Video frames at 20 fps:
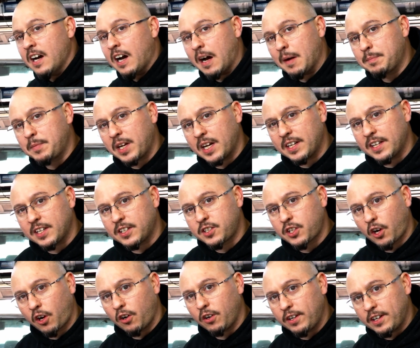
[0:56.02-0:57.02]
I'm going to
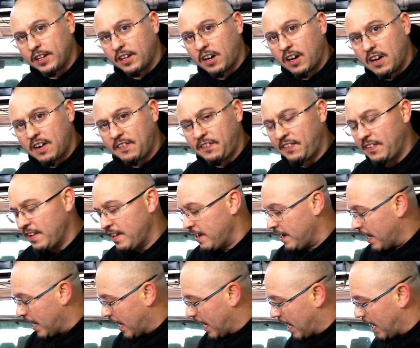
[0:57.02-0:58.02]
turn it off
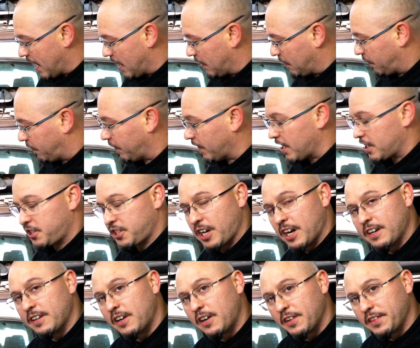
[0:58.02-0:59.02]
and flush
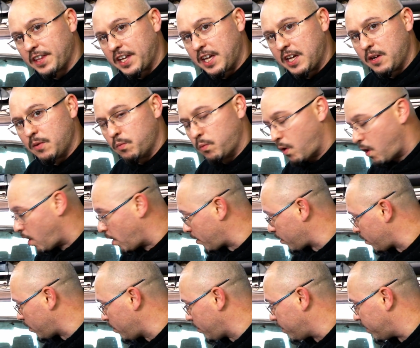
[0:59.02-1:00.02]
out all the
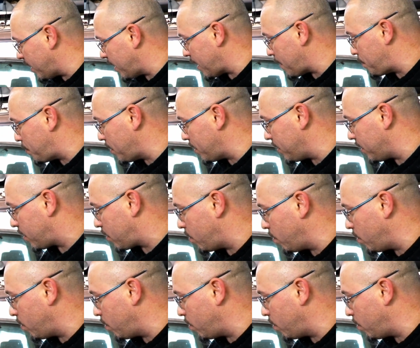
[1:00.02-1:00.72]
water that I put in the